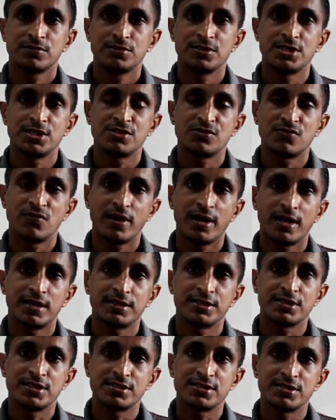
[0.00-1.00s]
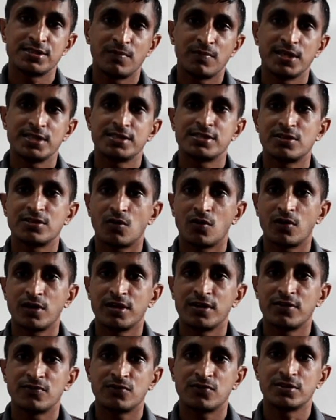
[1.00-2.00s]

This where Tissa meets Tony